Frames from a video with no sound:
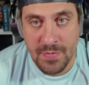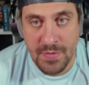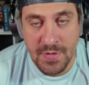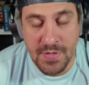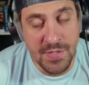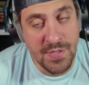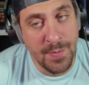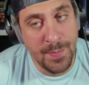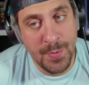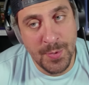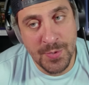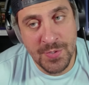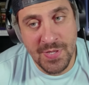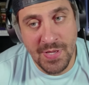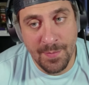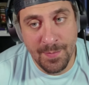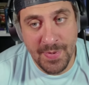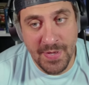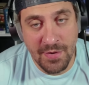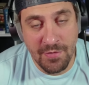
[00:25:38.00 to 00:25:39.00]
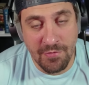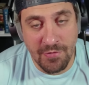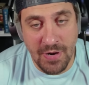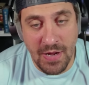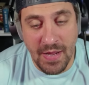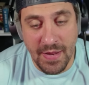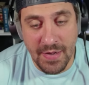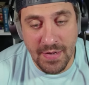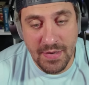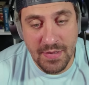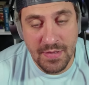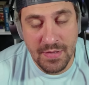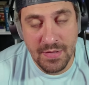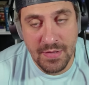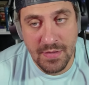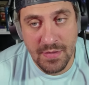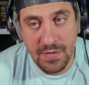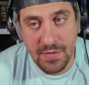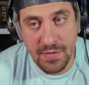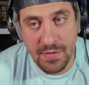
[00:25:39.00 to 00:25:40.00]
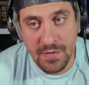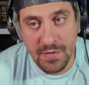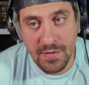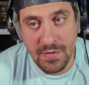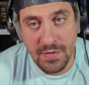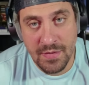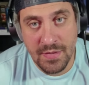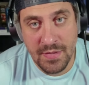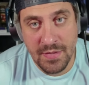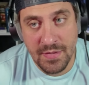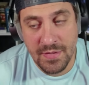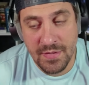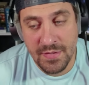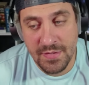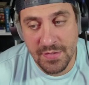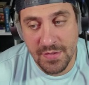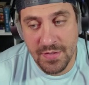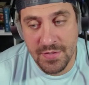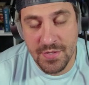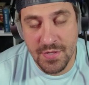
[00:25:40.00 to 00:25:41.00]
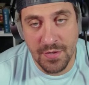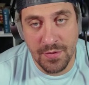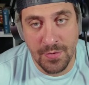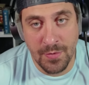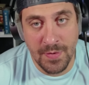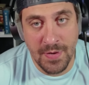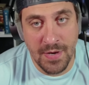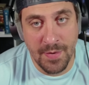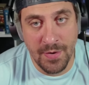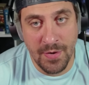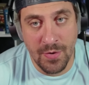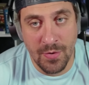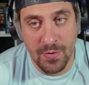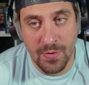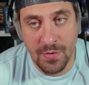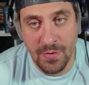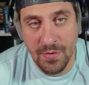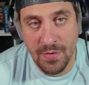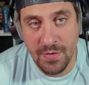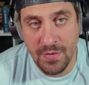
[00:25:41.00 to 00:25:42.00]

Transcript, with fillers: He's gonna put something big right. He's gonna throw down a Knull.